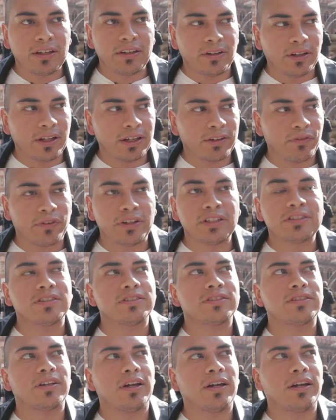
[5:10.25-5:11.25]
like for
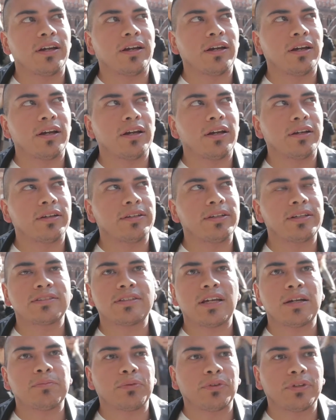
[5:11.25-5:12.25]
instance, an
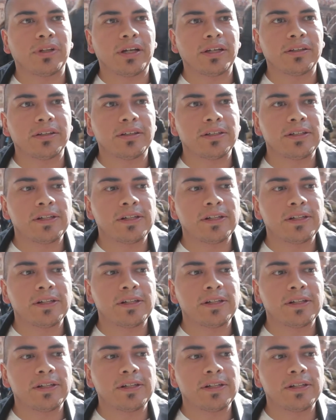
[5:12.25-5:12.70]
example, like